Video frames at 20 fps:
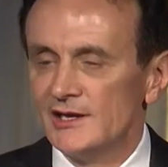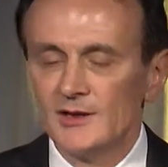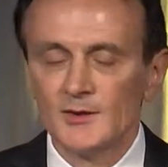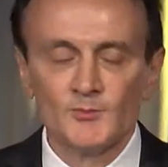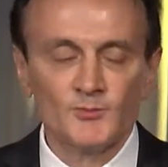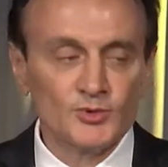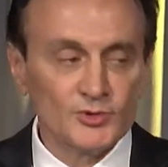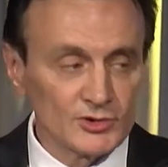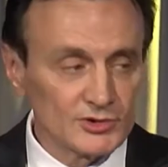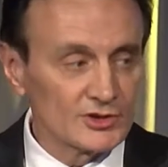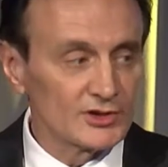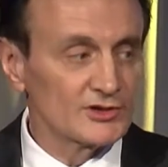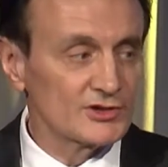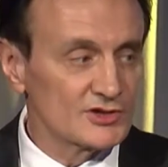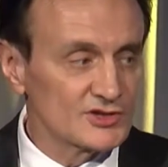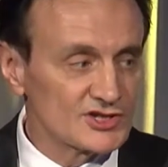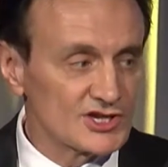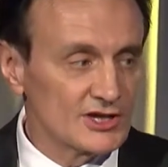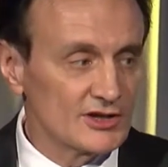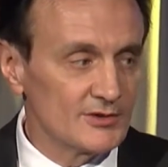put
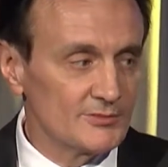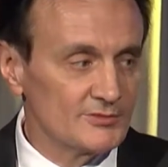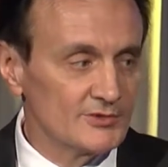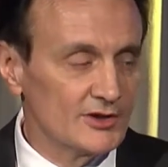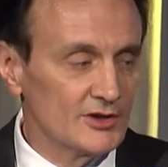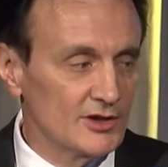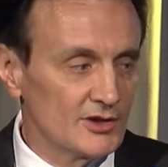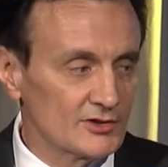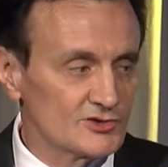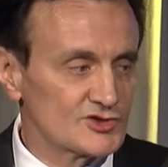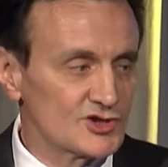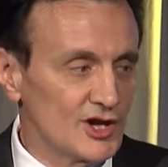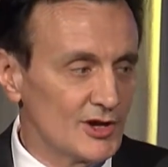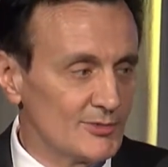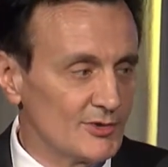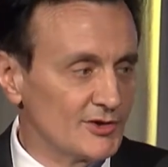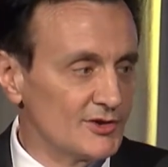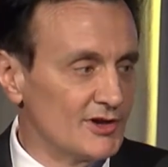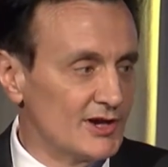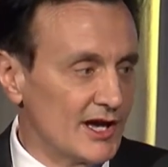her job
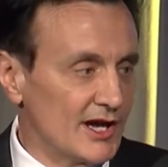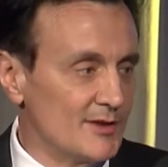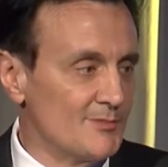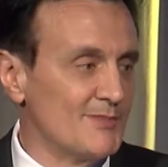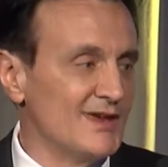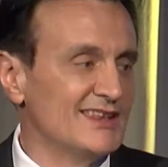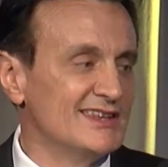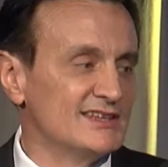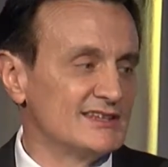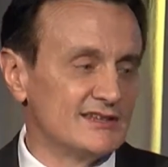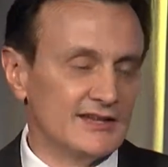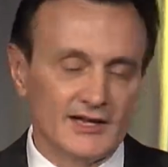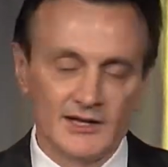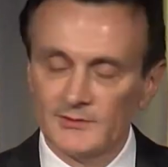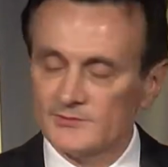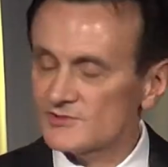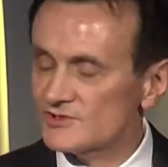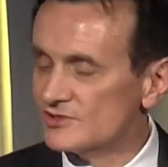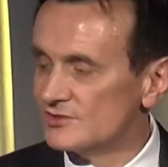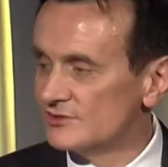on the line many
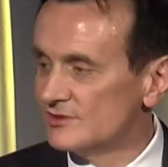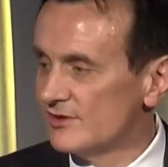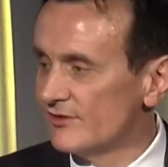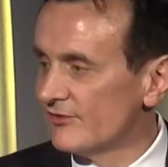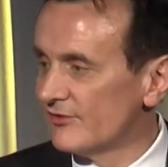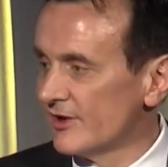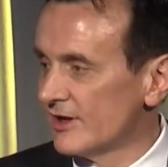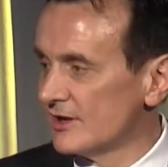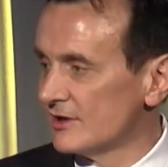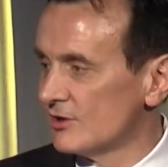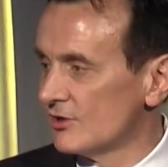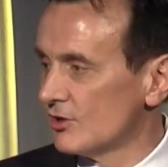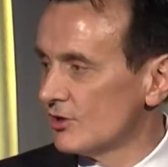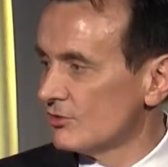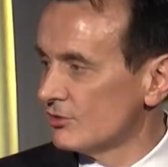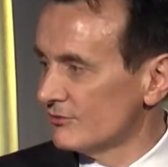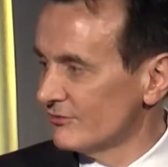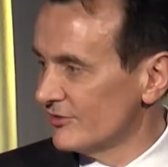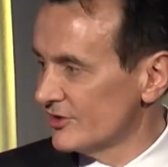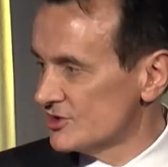times to defend her
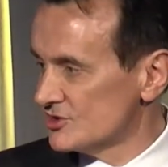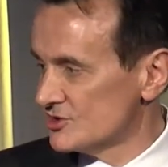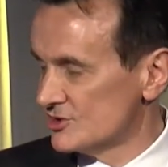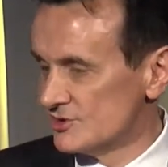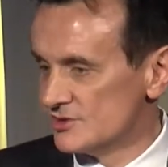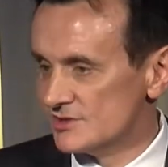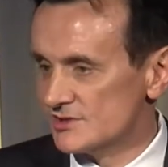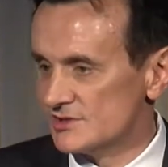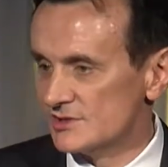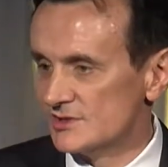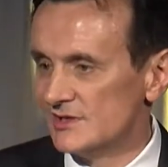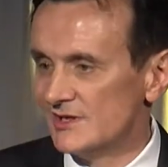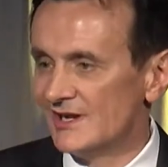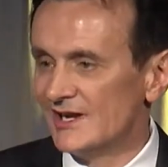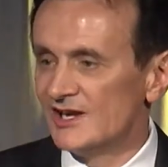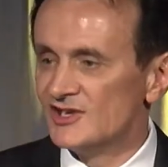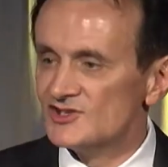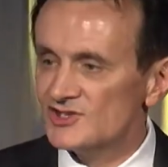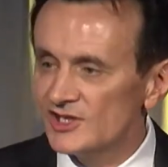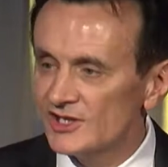convictions,
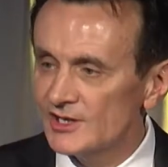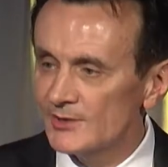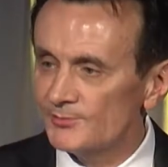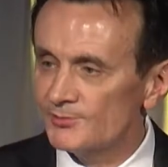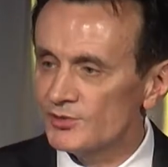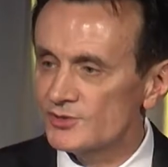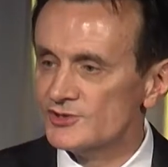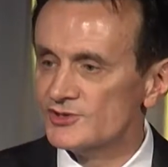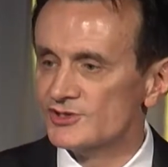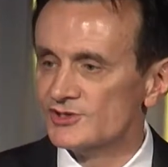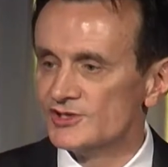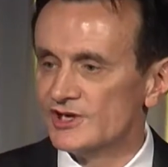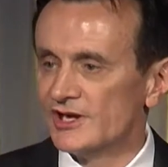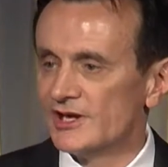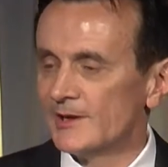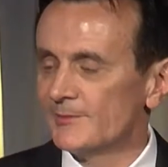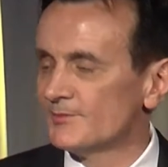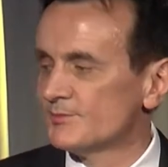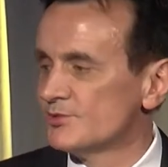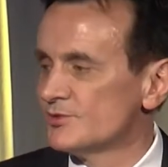and she kept
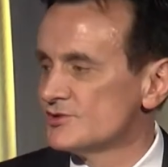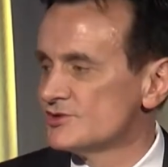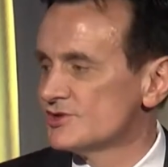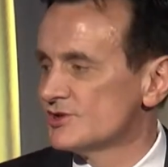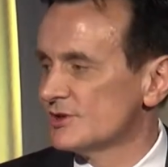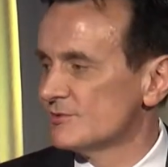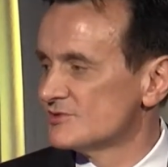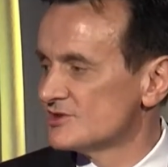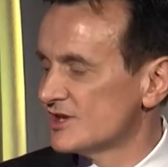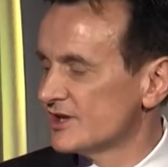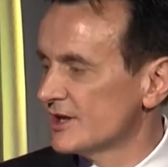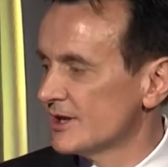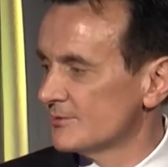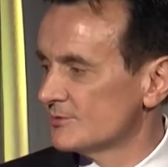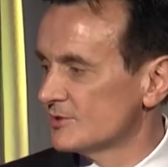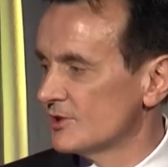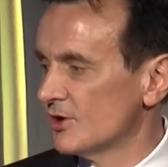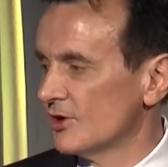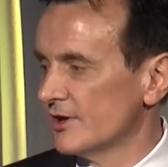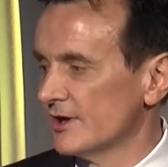pushing, she
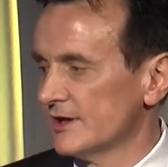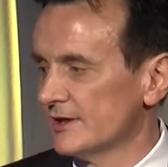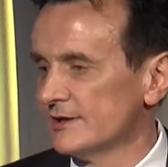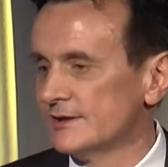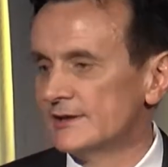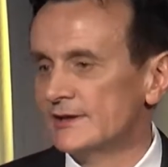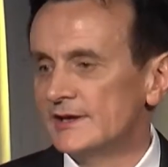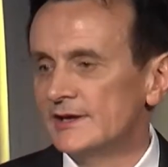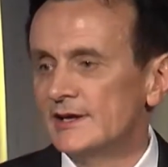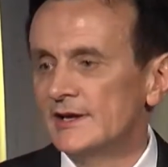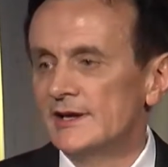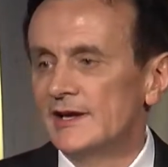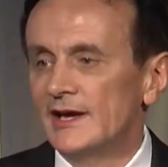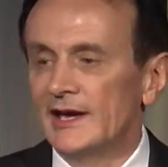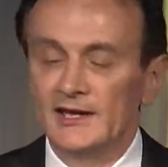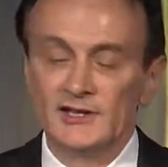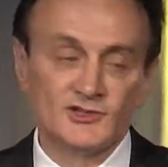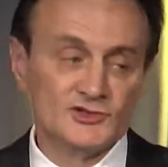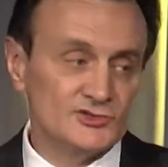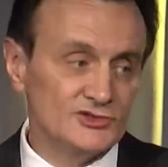kept going.
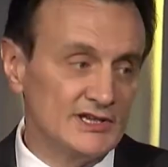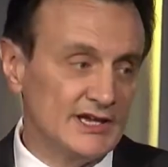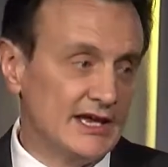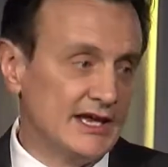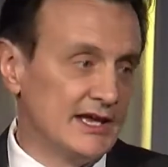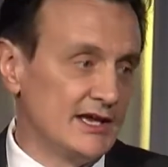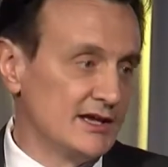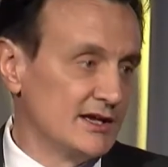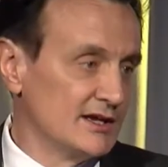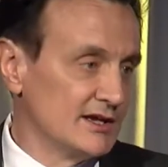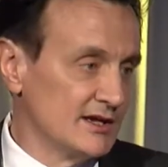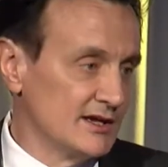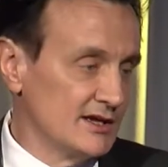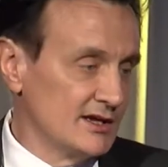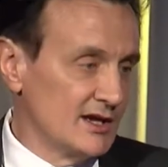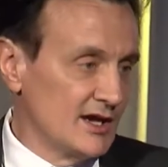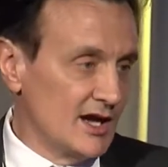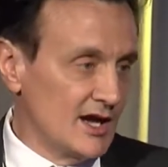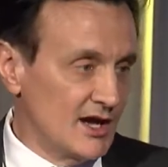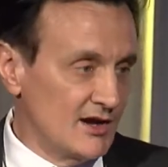And today,
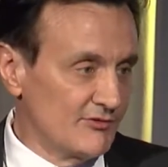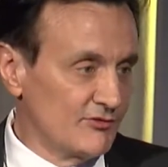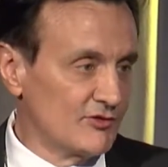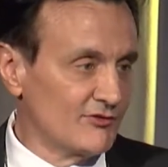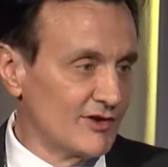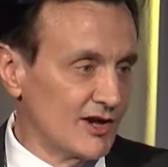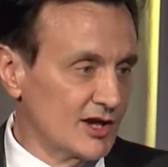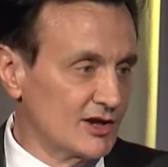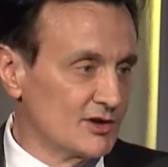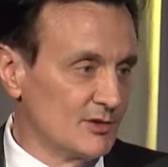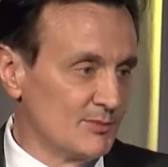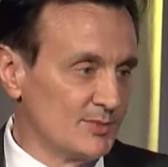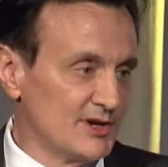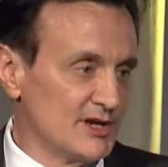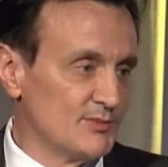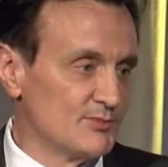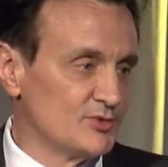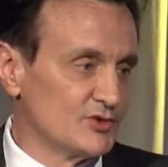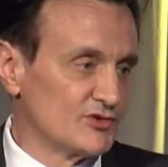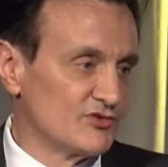half of our company
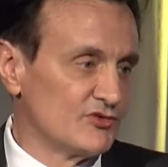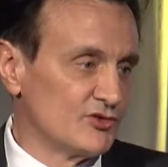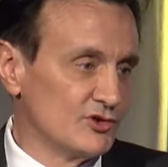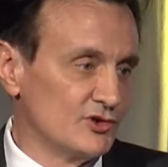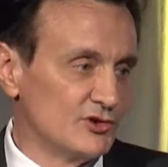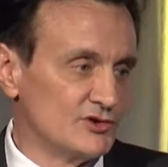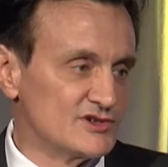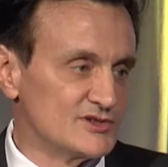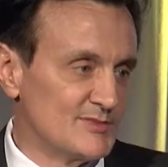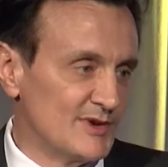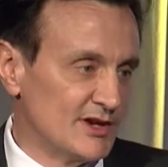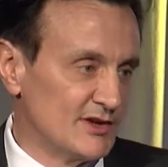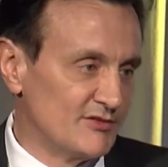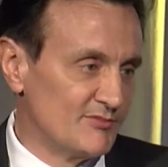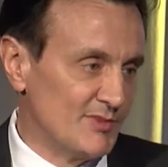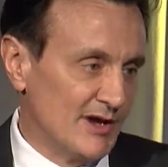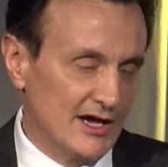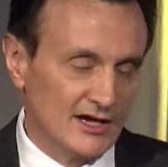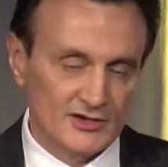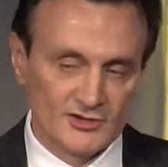portfolio is made of
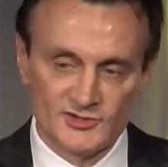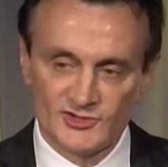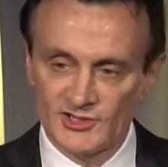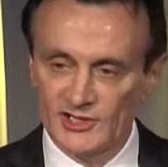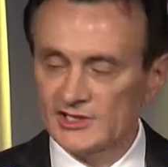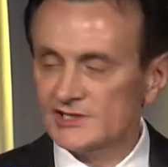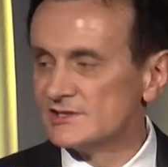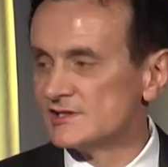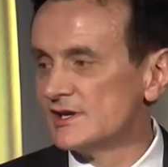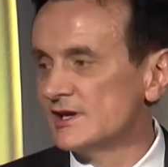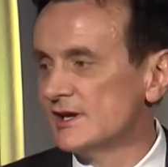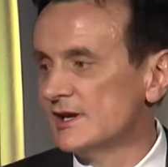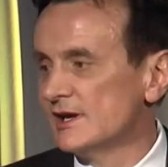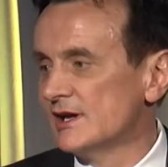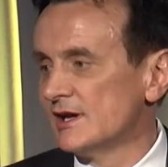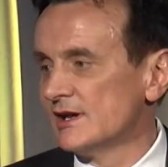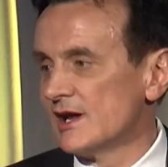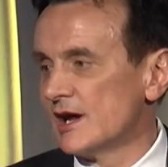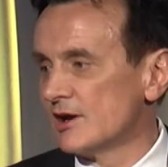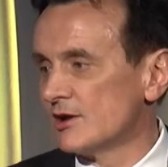biologics,
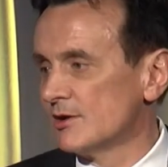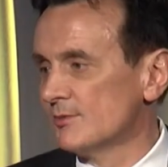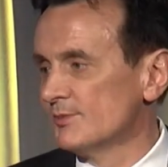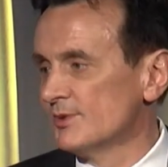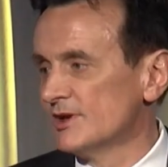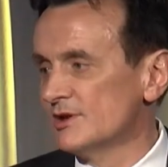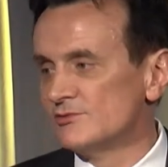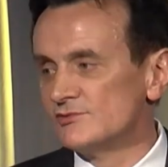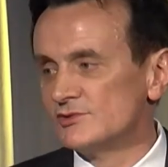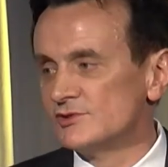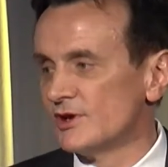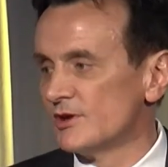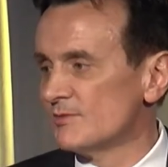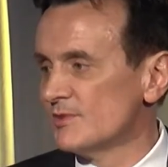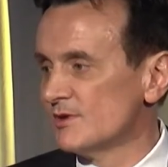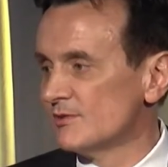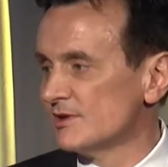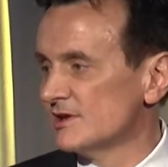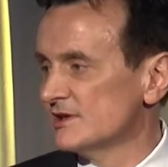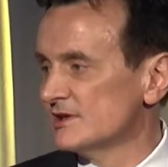and our company would not
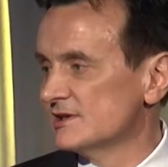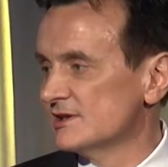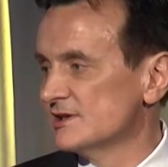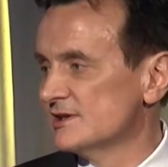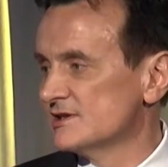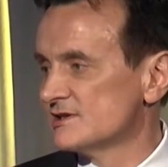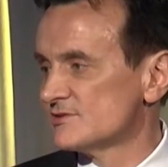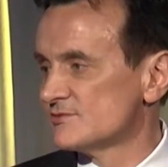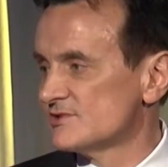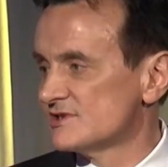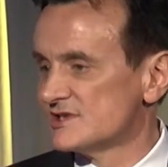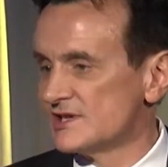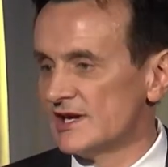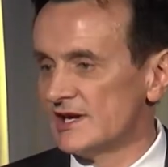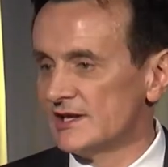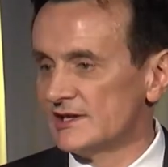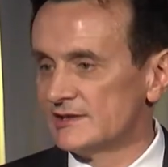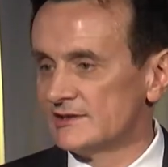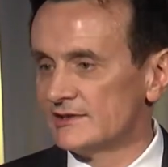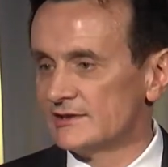be what it is
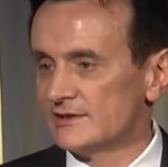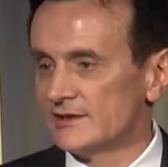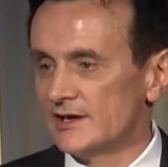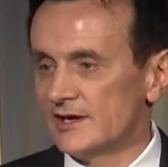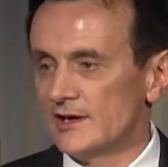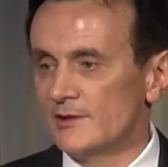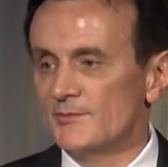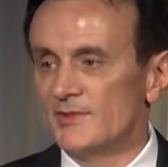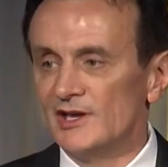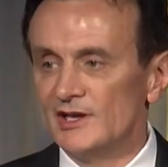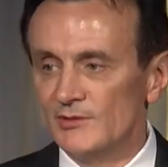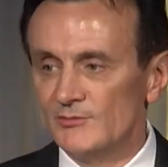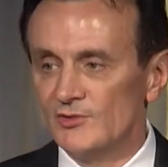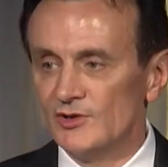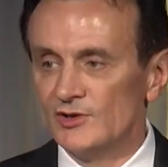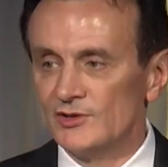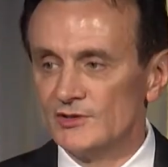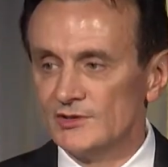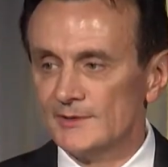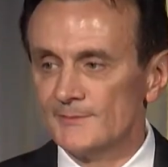without MedImmune.